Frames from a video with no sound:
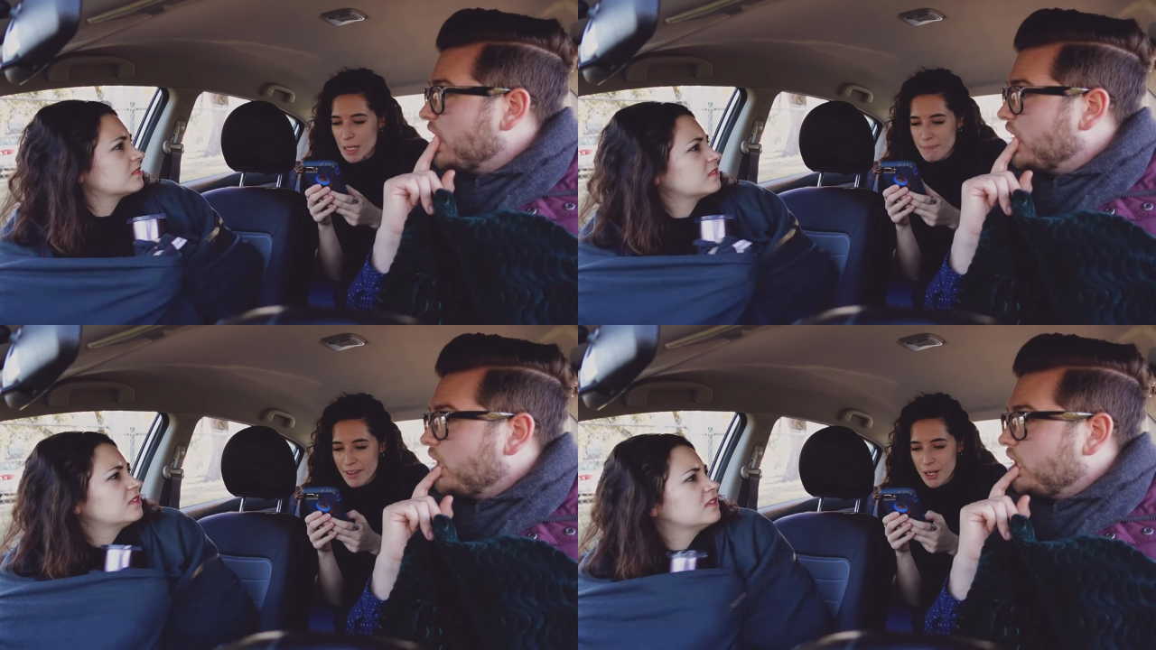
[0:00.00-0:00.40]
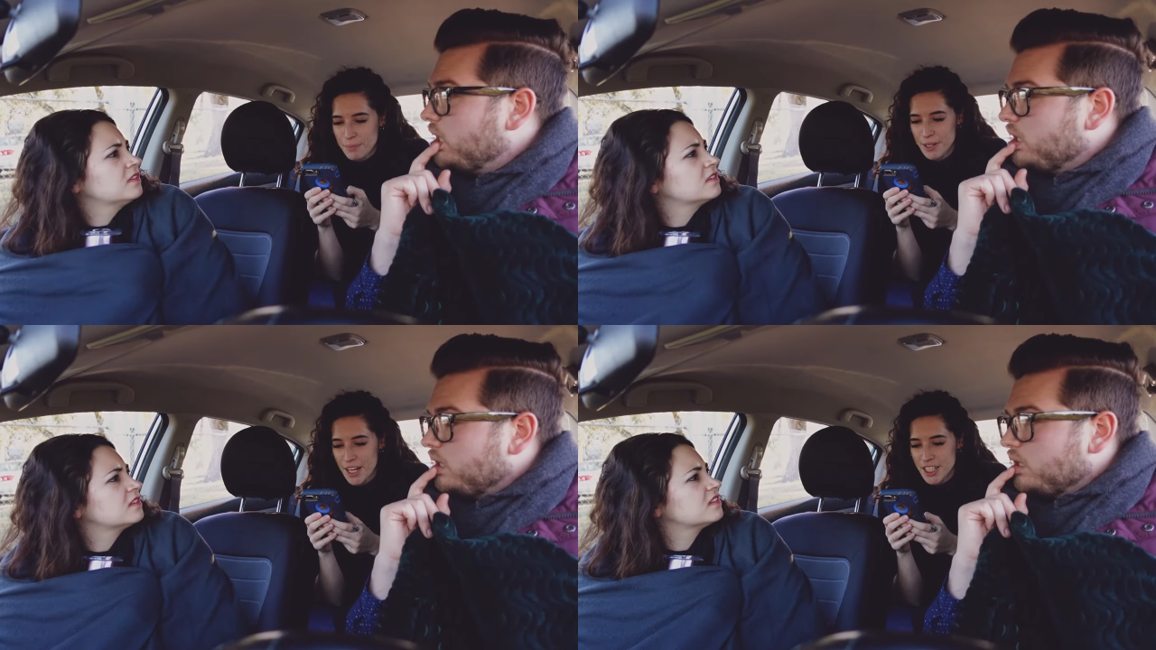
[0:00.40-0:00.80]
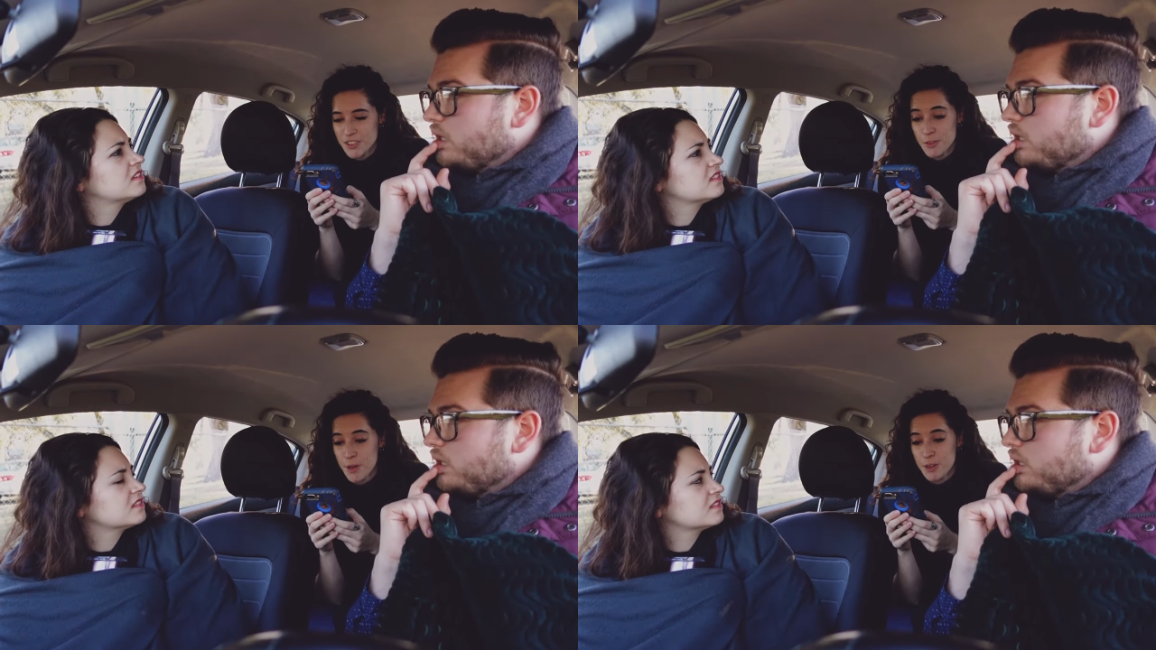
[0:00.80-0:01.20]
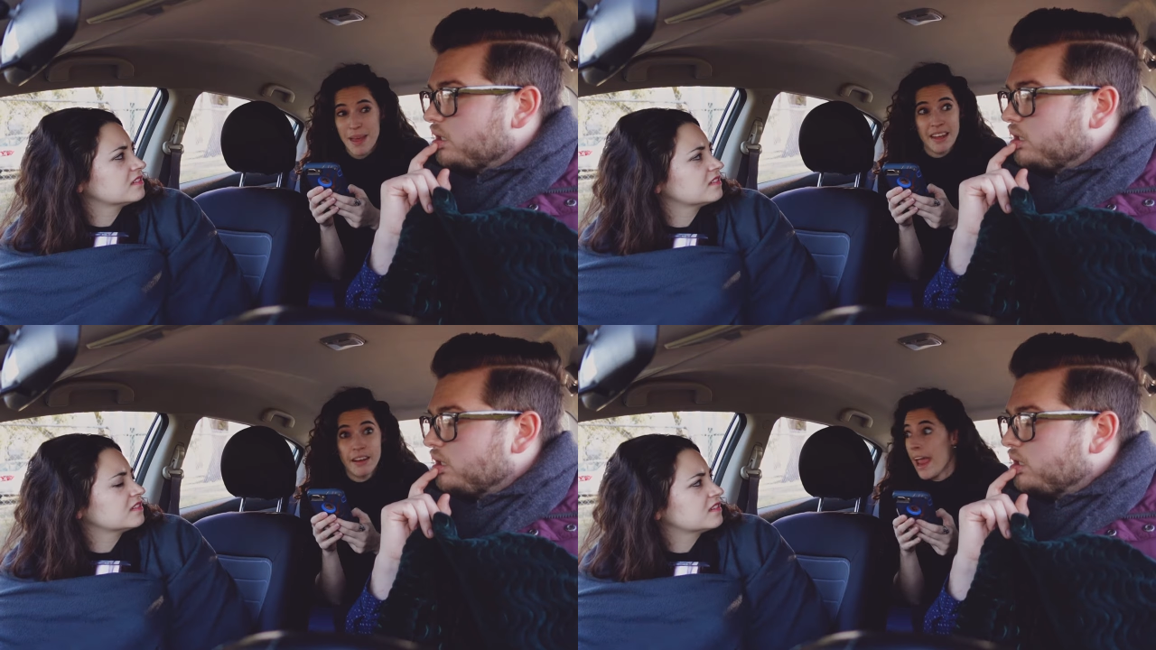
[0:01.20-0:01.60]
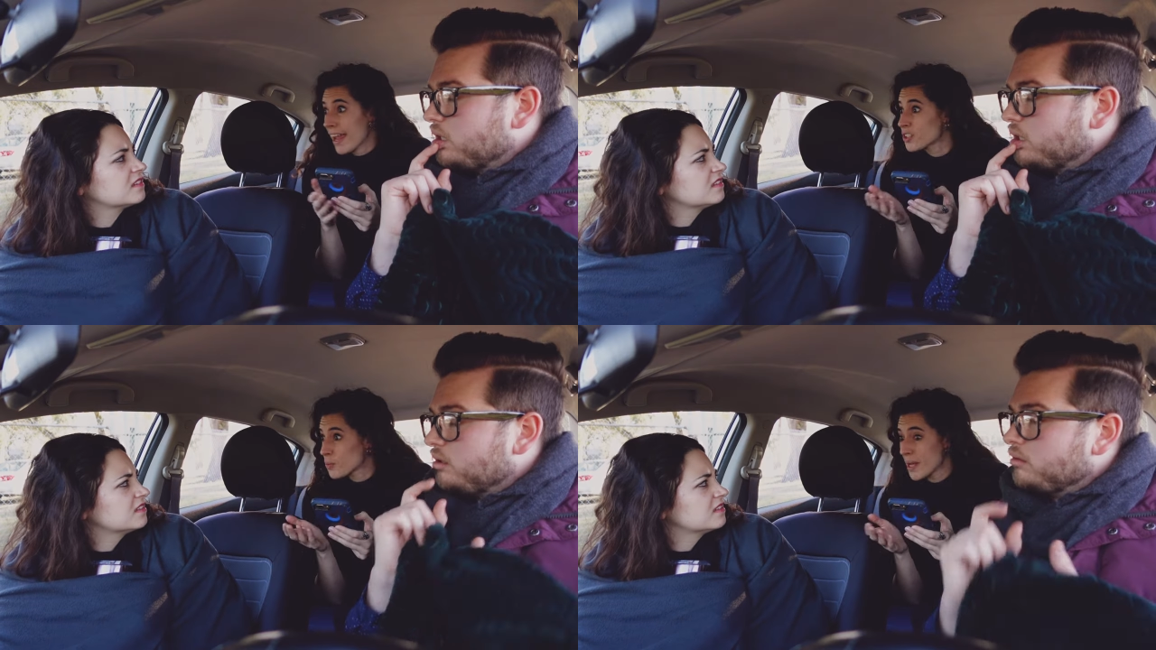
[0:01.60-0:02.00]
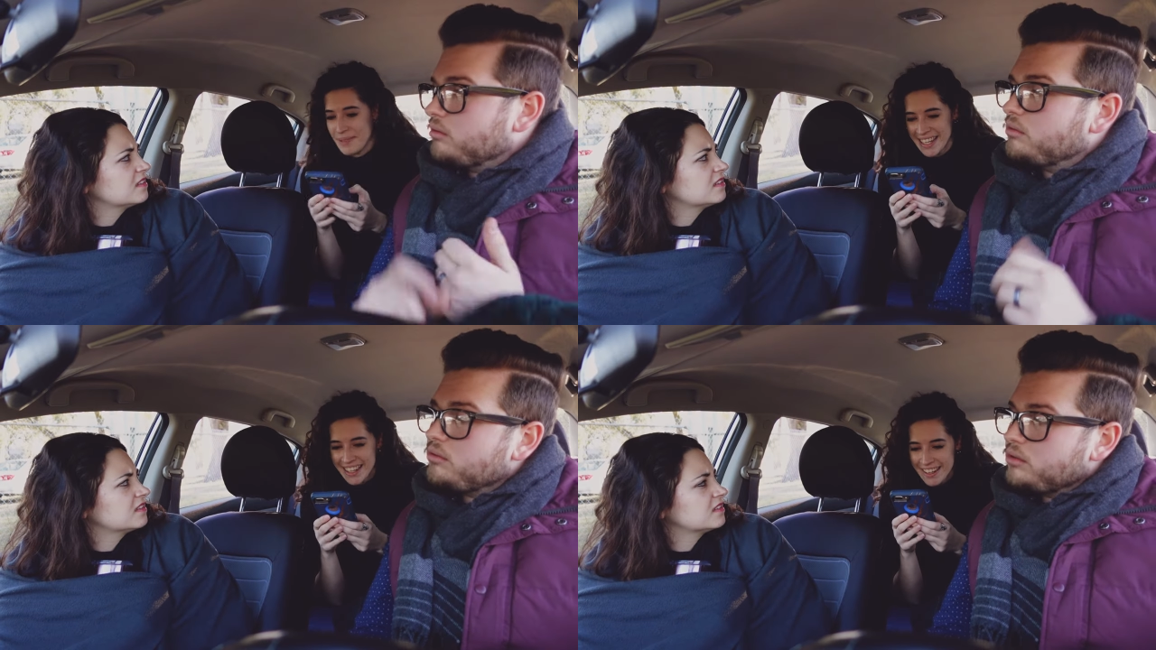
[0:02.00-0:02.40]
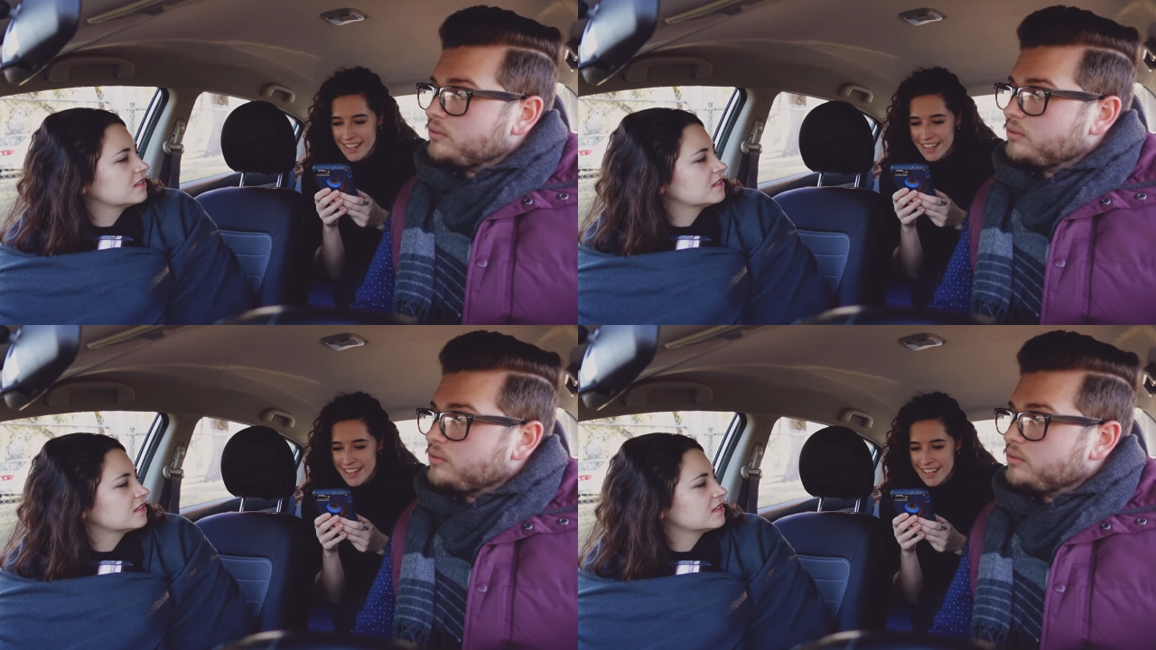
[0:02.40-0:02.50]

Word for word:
Speaker 1: about our products for both men and women.